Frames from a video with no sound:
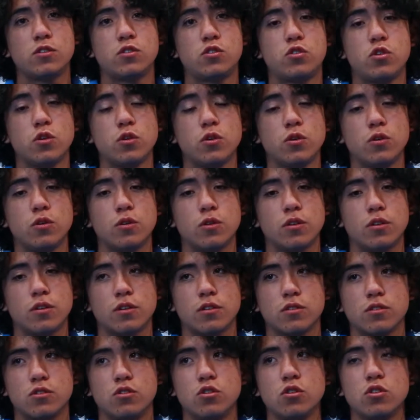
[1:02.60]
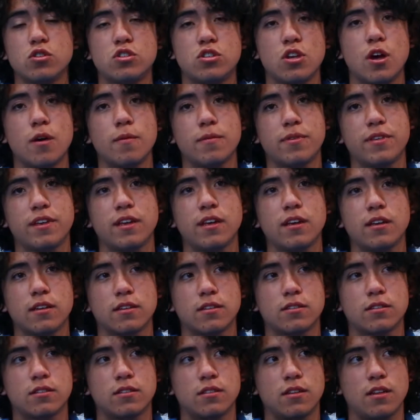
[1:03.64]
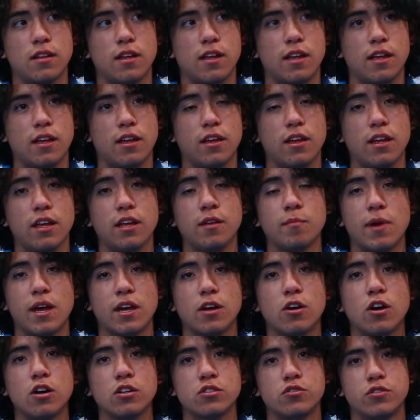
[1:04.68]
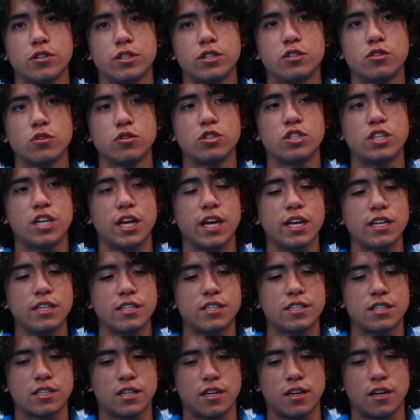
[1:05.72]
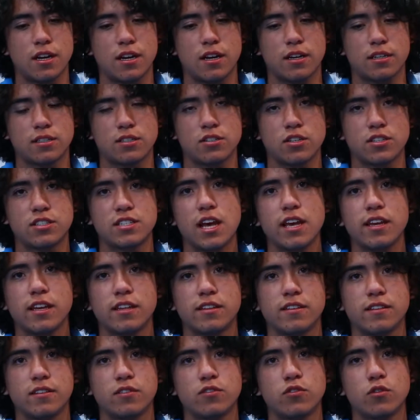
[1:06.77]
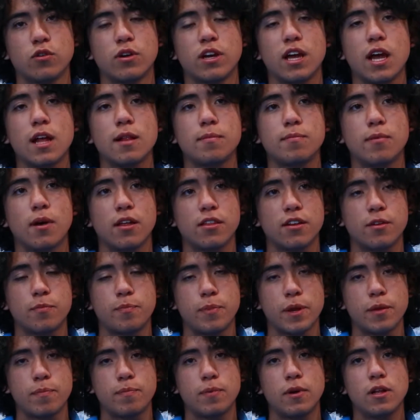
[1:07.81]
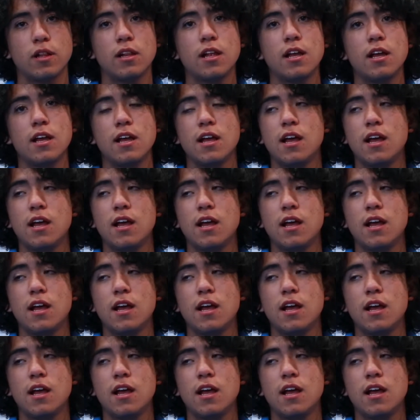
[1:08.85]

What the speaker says: to do something in my country to change society, to help other people